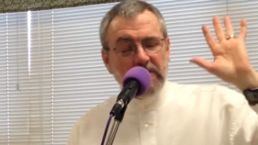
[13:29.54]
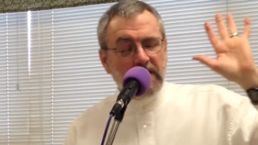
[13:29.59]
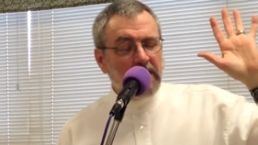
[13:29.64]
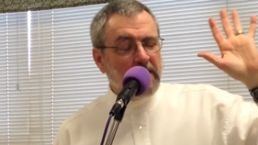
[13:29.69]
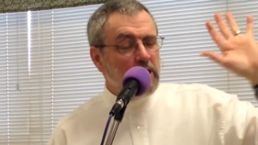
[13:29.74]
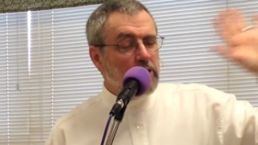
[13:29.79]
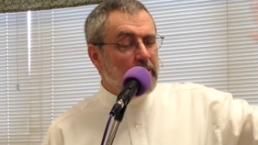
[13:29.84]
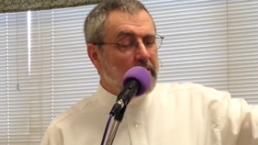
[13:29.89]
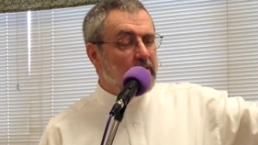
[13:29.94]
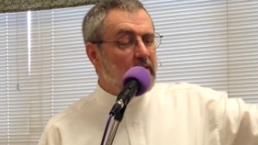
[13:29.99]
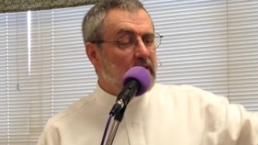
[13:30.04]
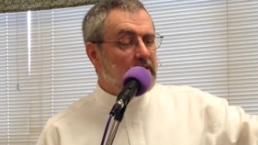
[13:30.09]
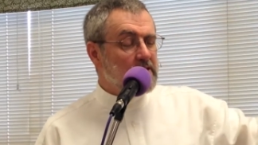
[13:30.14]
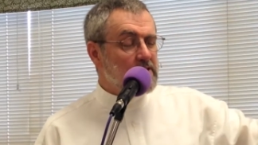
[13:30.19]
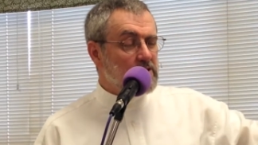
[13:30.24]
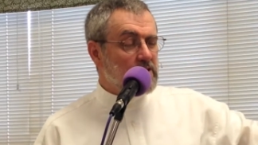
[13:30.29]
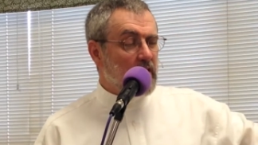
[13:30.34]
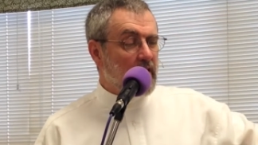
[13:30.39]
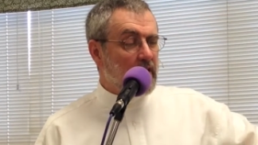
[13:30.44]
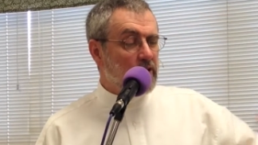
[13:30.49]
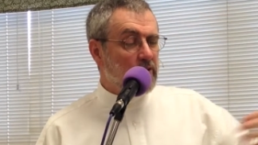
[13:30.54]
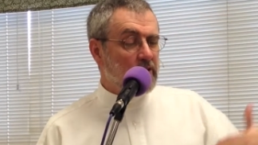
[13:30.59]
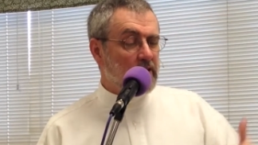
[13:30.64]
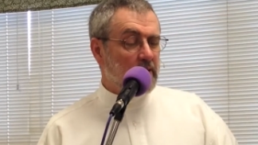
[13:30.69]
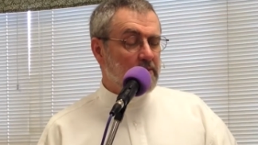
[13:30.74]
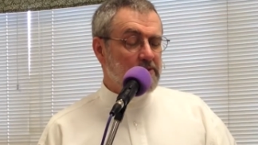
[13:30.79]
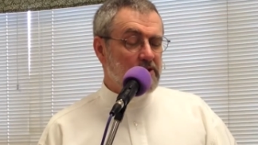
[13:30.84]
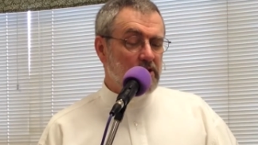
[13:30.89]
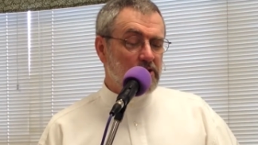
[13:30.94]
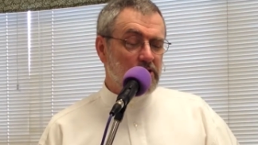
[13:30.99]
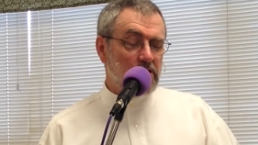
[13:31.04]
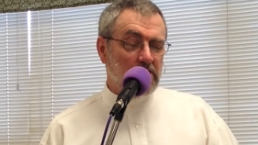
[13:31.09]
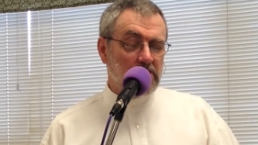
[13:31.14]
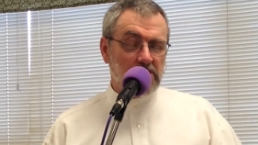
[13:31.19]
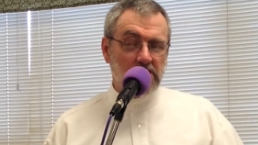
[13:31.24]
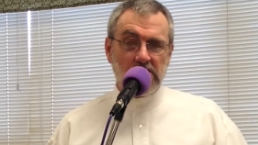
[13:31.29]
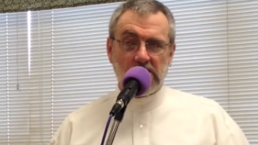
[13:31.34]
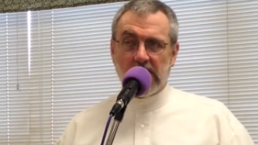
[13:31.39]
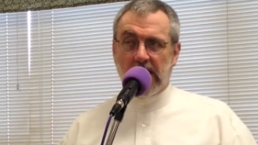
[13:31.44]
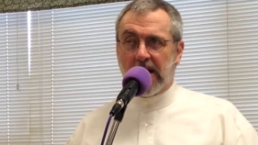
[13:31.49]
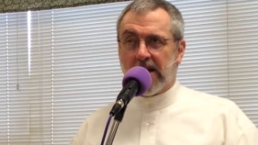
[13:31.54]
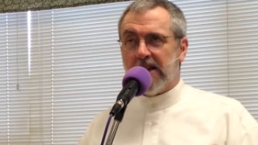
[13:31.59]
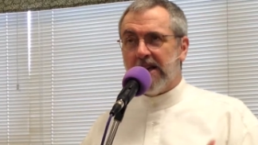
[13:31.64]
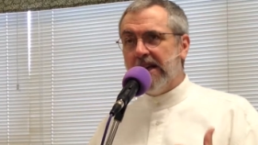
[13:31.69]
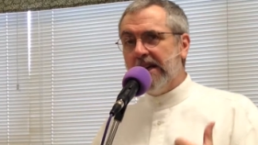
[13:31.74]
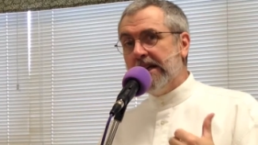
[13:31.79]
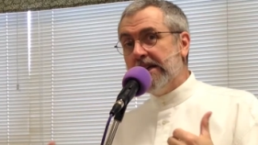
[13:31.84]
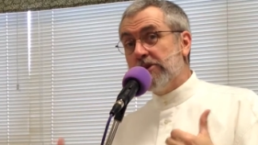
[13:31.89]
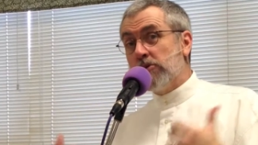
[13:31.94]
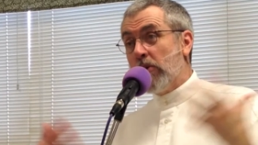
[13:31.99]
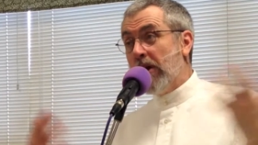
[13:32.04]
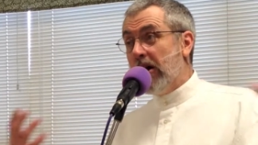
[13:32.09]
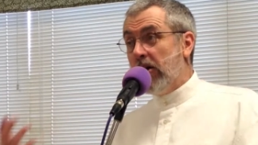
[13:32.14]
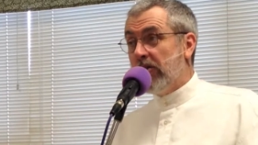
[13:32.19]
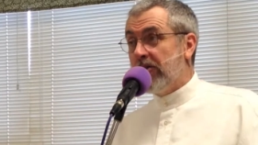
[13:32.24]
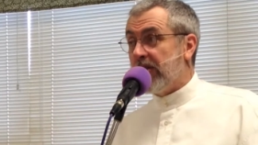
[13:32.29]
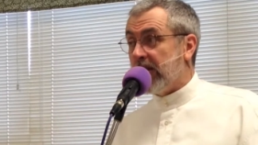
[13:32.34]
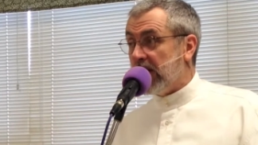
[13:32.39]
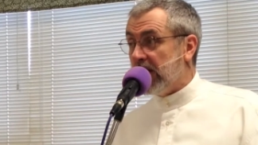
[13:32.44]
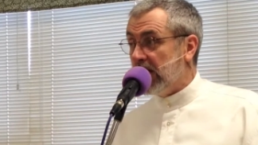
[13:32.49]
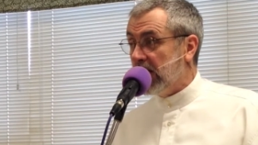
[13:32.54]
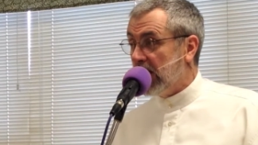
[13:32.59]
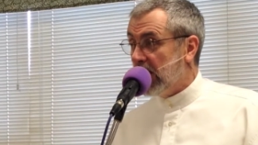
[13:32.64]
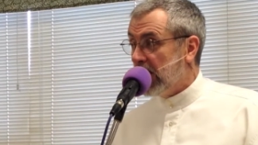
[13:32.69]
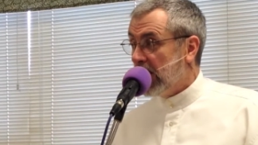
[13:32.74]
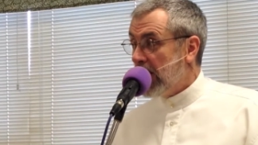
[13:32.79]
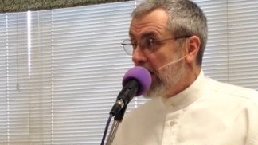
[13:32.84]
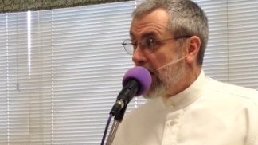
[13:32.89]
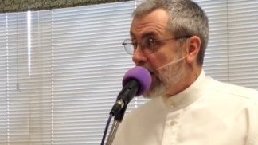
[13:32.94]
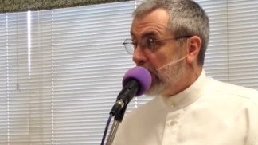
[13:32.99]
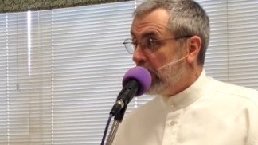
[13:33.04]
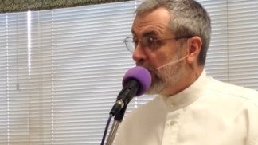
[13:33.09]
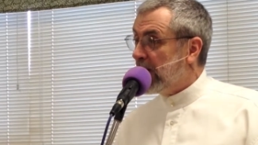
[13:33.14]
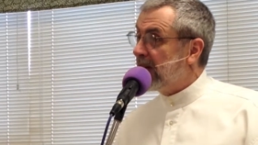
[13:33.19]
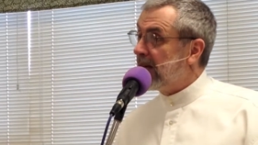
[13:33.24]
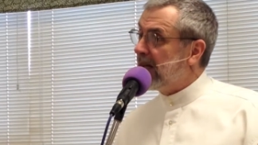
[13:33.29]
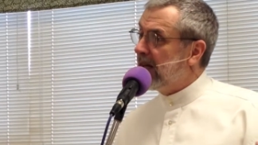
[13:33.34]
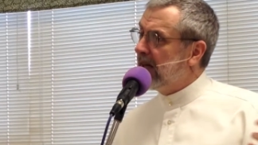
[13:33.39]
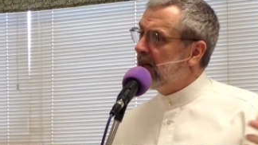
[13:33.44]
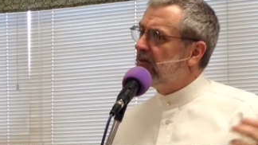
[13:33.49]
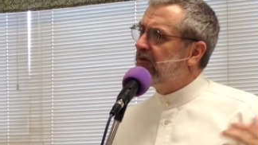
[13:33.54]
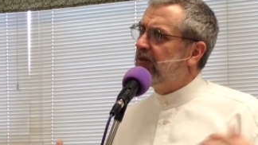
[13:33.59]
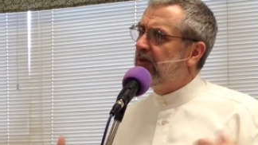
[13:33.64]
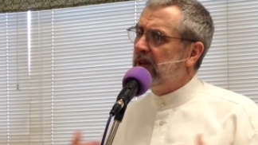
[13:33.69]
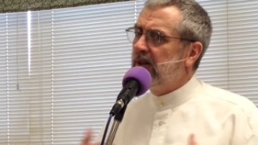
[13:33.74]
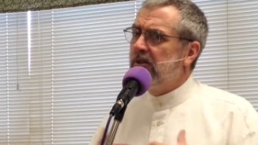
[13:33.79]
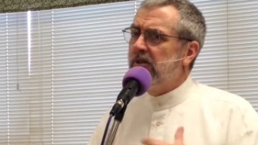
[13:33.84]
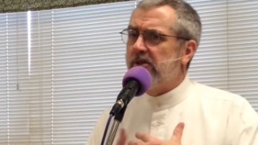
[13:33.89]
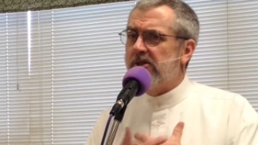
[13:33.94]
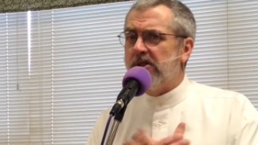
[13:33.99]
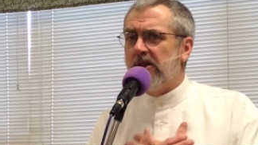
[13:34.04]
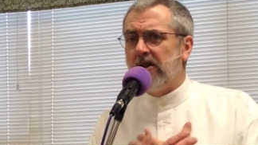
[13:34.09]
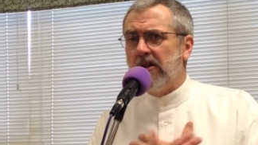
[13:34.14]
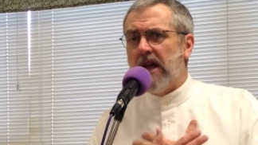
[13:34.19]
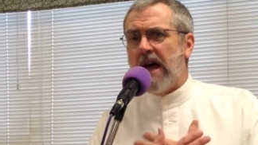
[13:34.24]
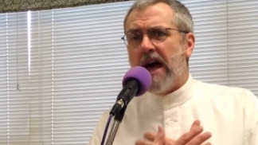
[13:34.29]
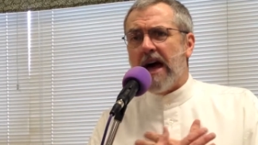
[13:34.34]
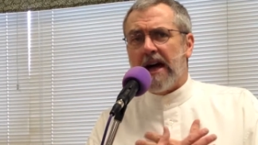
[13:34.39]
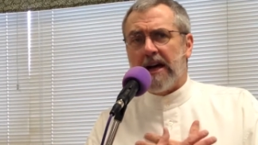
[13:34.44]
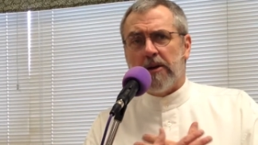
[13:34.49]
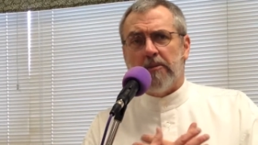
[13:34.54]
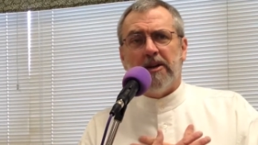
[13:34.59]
here we've got this guy who comes to Jesus, and he's wealthy, but he feels the lack.